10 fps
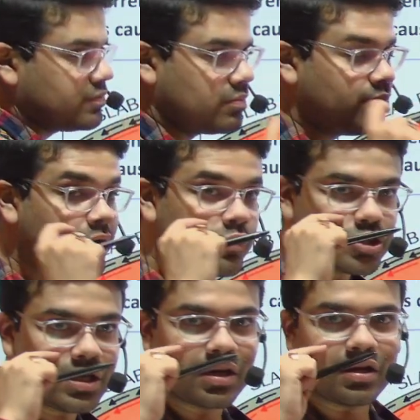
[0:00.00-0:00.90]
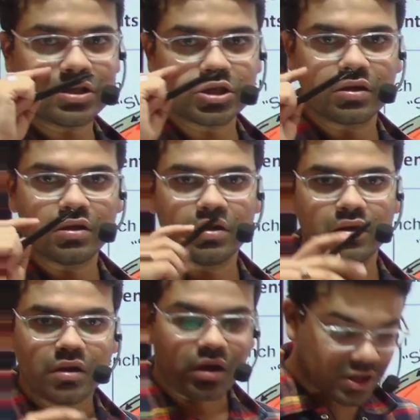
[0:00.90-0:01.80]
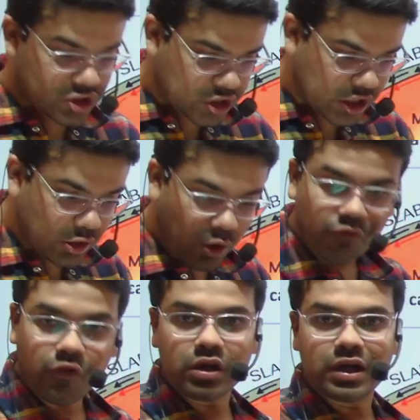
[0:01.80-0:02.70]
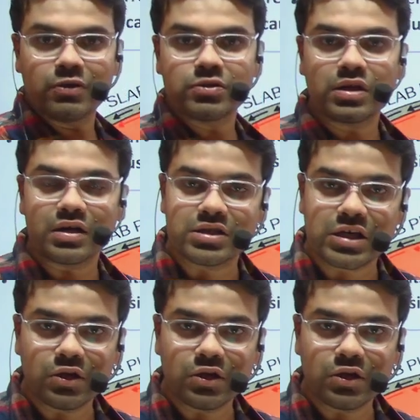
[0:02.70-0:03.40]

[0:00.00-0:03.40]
mid-oceanic ridge, a chain of volcanoes, a chain of